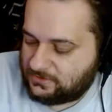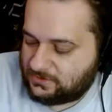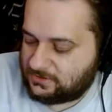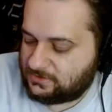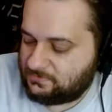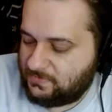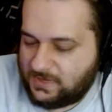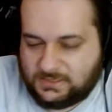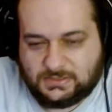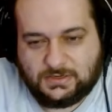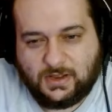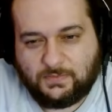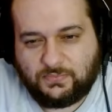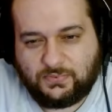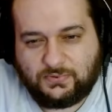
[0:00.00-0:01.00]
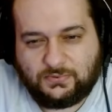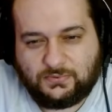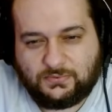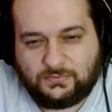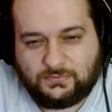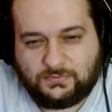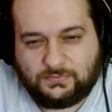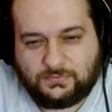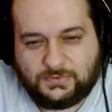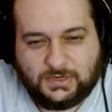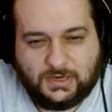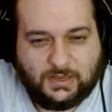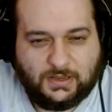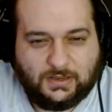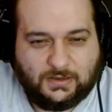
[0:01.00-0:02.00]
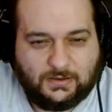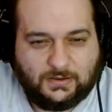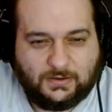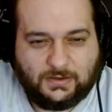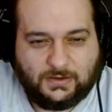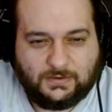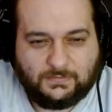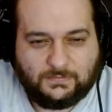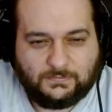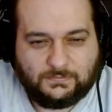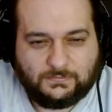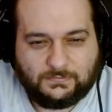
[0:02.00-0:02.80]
was just messing up today on.